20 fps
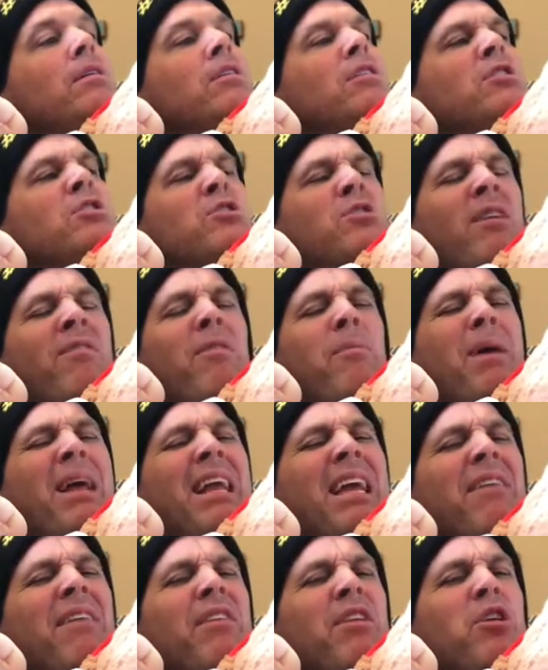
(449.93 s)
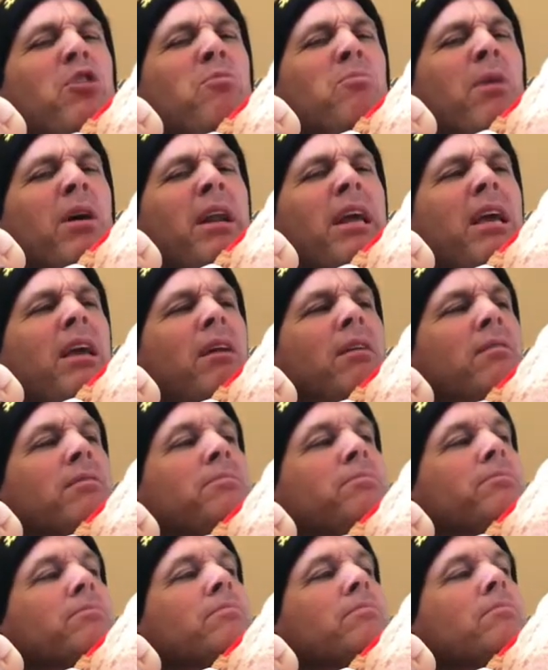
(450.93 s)
"Trevor been giving you money?"
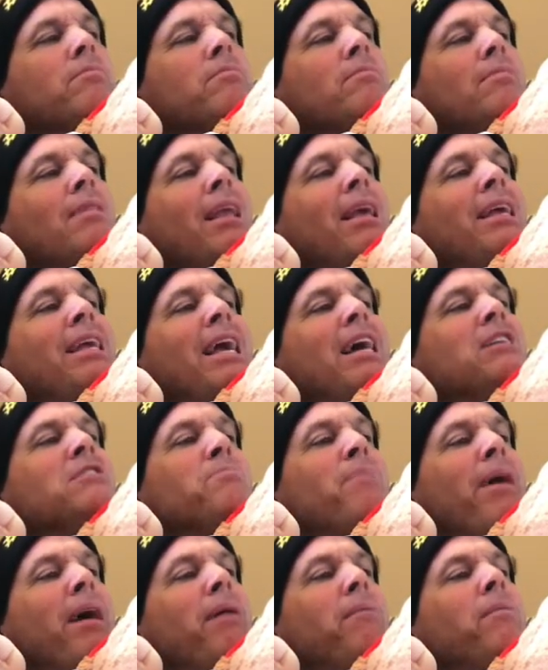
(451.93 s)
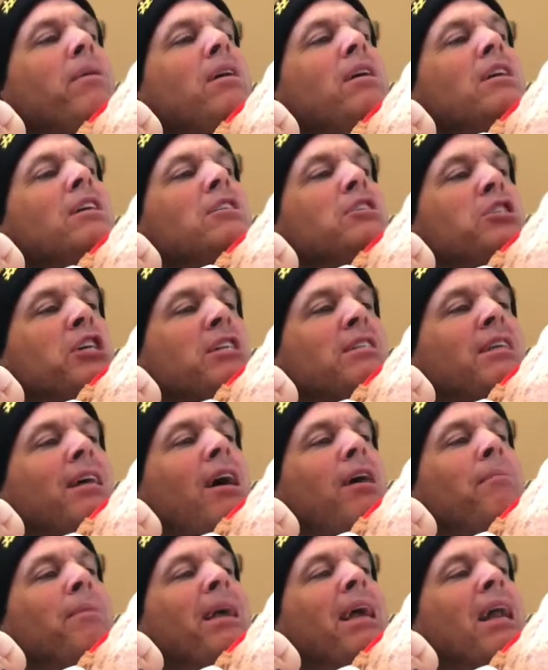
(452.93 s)
"Yes, ma'am. Just to
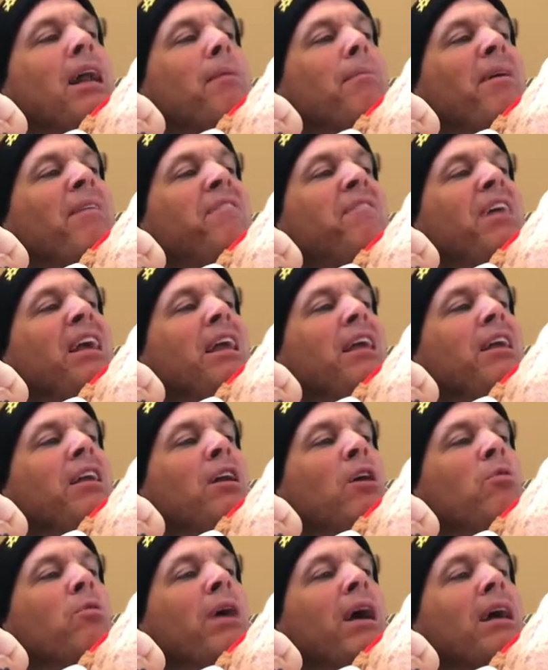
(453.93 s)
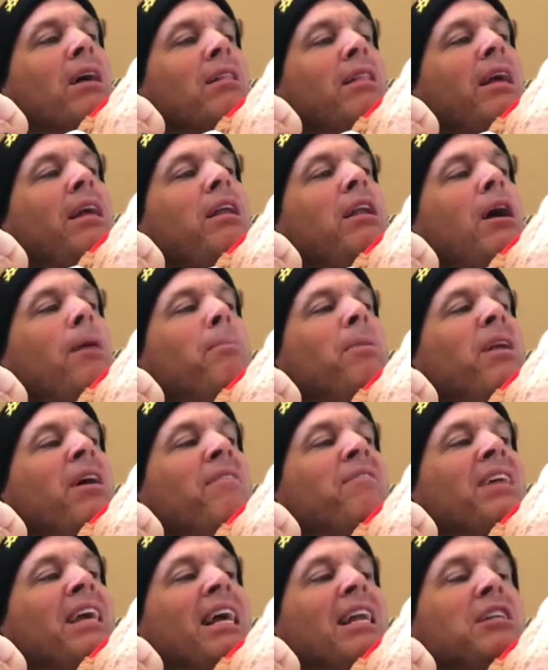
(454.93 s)
help me get on my feet, get cleaned up
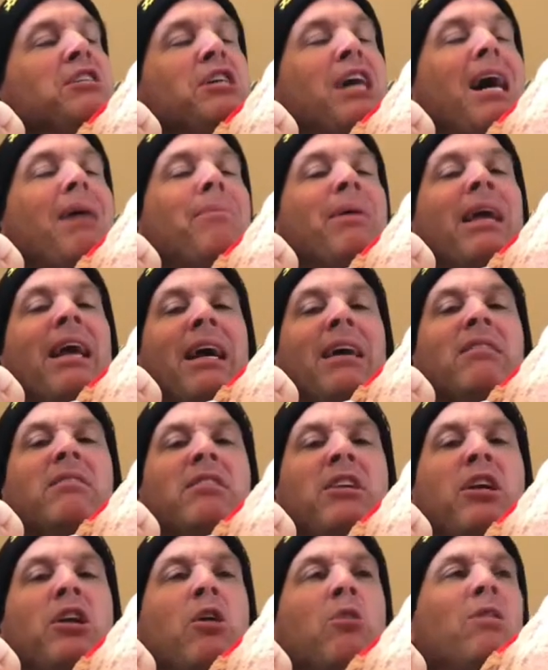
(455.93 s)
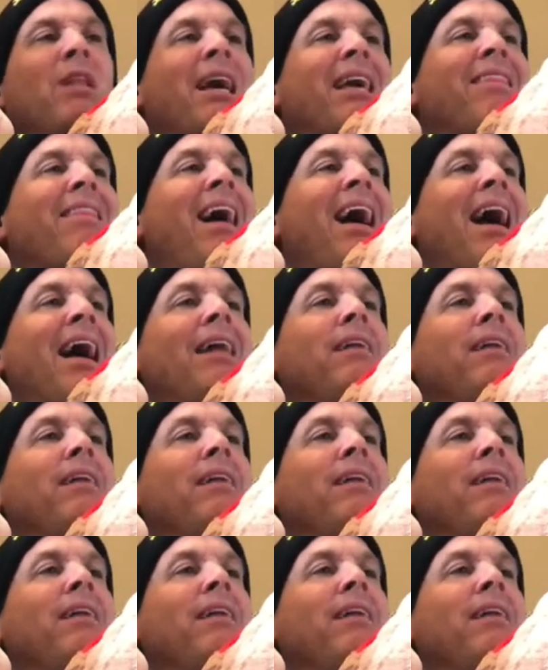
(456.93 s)
enough to get a job again, like that."